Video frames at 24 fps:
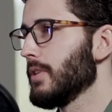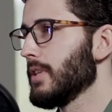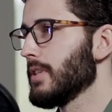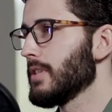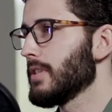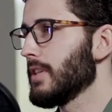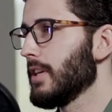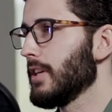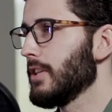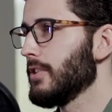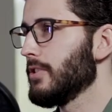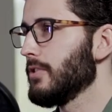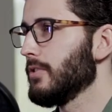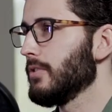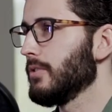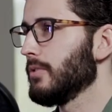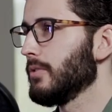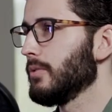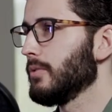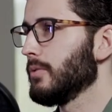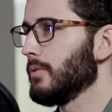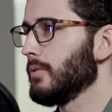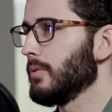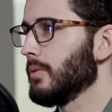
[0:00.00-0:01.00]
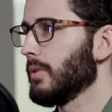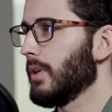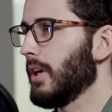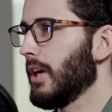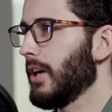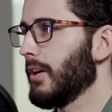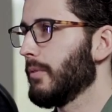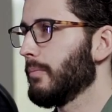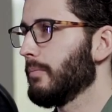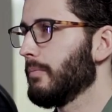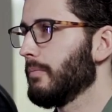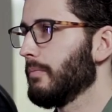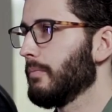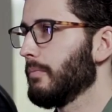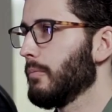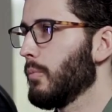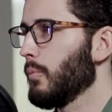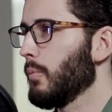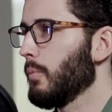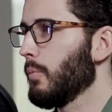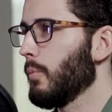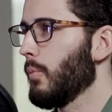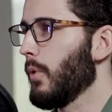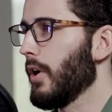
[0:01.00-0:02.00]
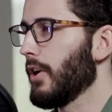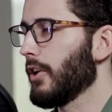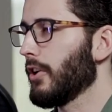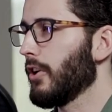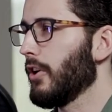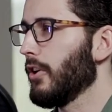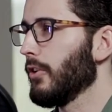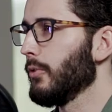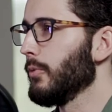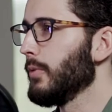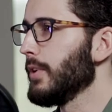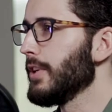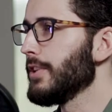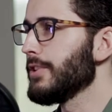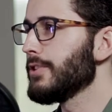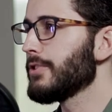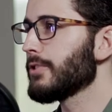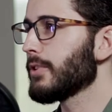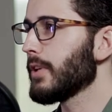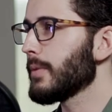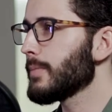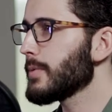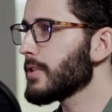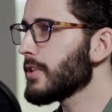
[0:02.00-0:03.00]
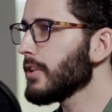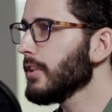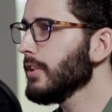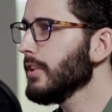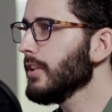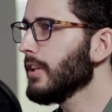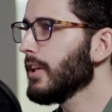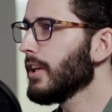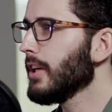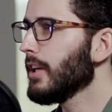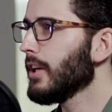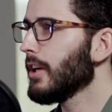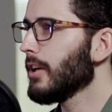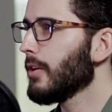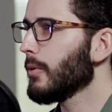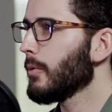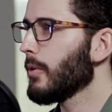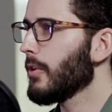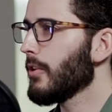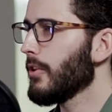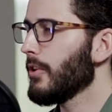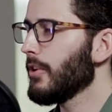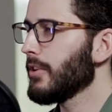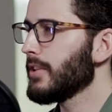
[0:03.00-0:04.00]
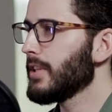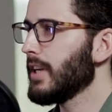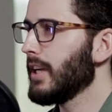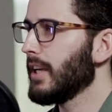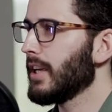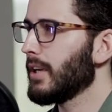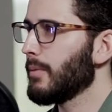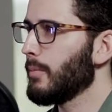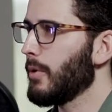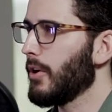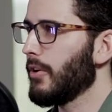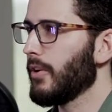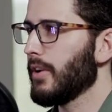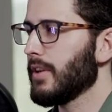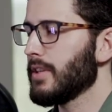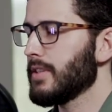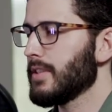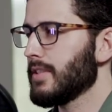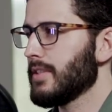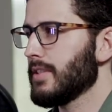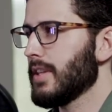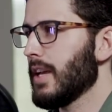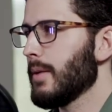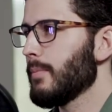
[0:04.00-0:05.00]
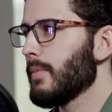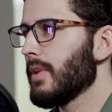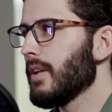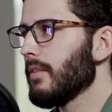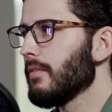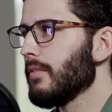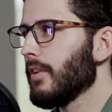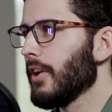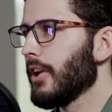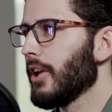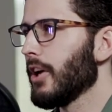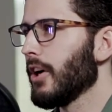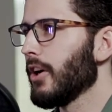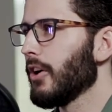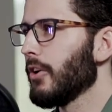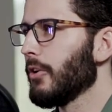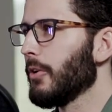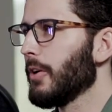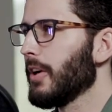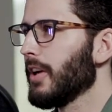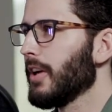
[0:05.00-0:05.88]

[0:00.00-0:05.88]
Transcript: is they do um, one called Read Scripture. Yeah. Where they'll take about a 10 minute video